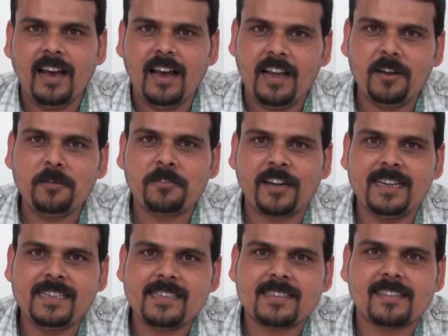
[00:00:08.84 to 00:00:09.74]
Hello
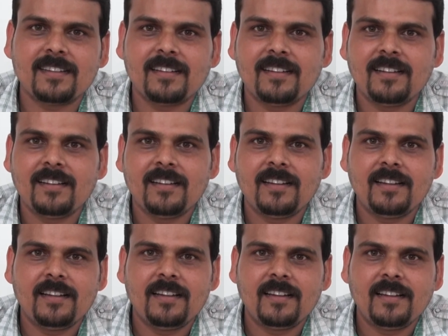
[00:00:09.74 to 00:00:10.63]
friends,
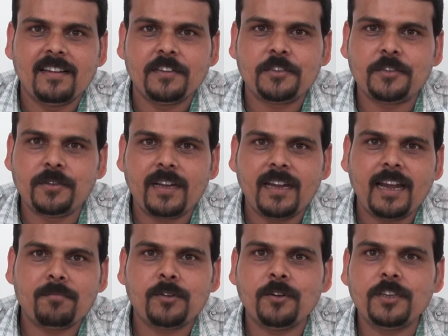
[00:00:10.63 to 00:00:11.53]
today I
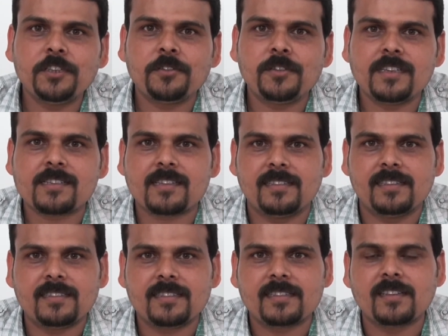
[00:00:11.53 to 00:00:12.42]
am going to
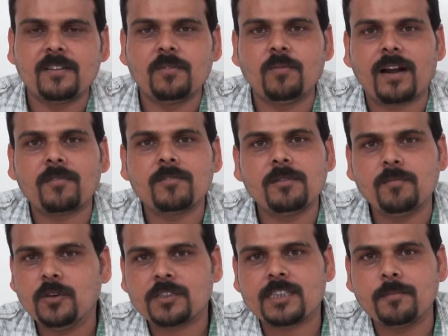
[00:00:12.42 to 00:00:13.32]
discuss one of the
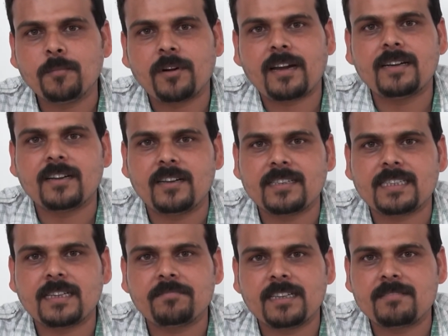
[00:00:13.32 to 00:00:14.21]
most important
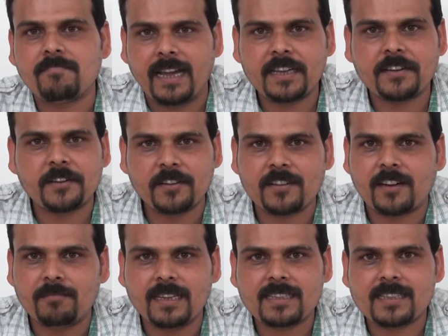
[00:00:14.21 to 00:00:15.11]
concept in
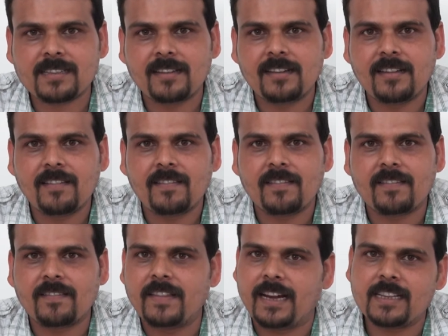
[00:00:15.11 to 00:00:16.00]
microeconomics,
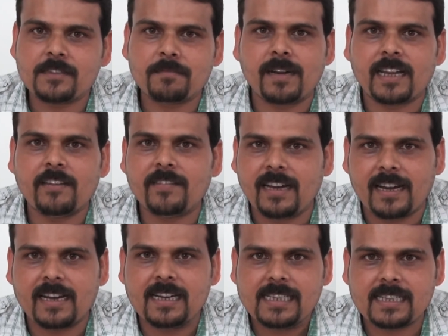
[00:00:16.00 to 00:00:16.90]
that is break-even
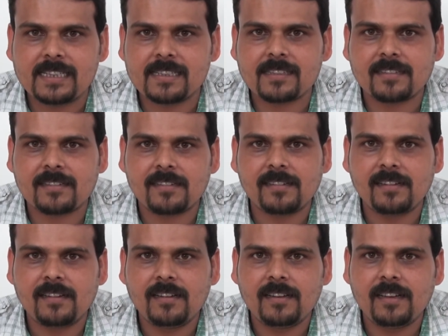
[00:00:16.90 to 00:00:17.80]
analysis.
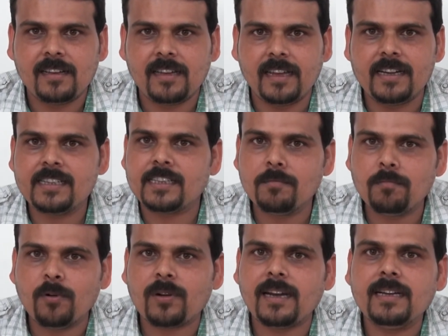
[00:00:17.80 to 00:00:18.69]
It is
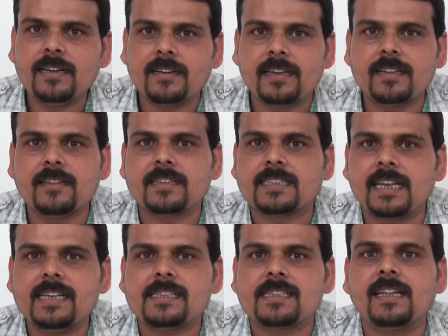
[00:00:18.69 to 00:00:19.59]
important in the
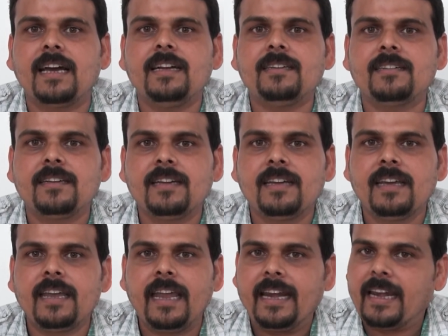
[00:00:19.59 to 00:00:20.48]
sense that
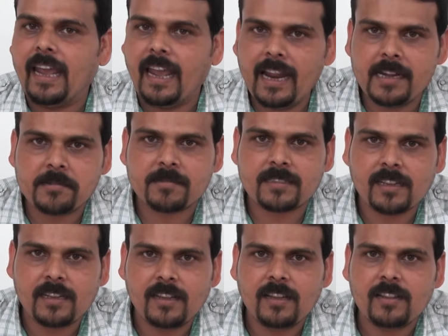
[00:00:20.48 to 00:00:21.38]
it helps
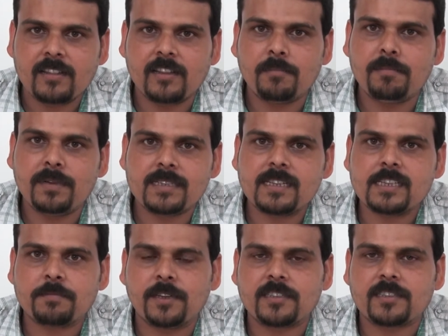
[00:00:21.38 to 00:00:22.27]
the business
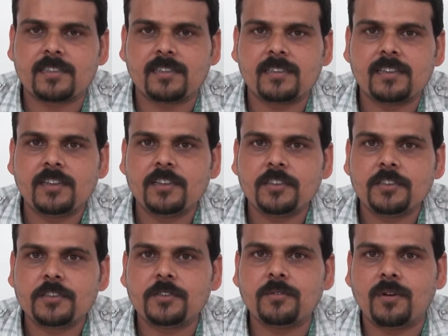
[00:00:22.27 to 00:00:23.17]
person
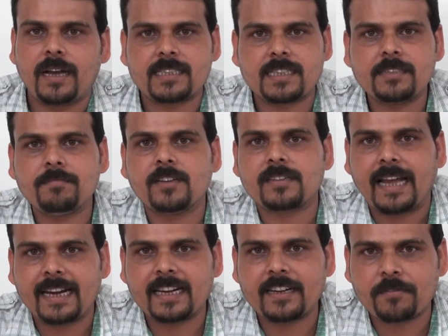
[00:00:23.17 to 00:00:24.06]
to achieve the
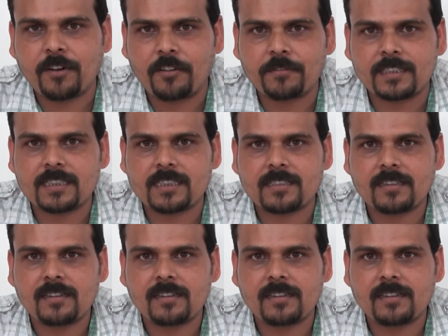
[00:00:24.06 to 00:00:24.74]
target profit.